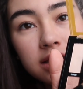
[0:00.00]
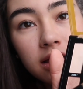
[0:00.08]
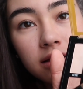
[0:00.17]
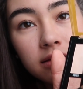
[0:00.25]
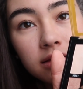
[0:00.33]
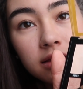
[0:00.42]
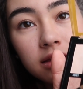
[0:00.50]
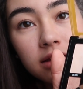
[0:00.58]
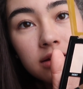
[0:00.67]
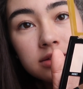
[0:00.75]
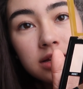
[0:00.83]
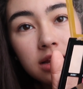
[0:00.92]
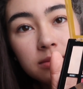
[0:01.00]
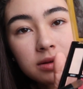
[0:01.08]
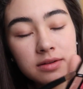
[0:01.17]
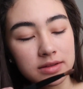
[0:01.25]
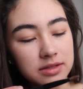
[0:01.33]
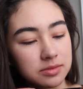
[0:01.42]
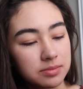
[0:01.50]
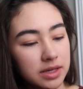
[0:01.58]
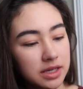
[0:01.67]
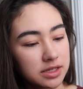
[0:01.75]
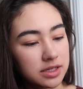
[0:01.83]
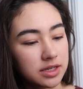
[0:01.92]
take a little tiny bit of this
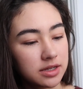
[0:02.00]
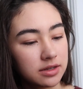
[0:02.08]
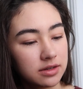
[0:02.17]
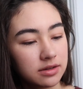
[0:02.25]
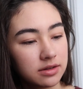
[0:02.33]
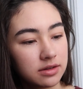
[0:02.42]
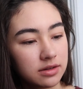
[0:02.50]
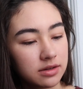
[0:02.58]
pink here.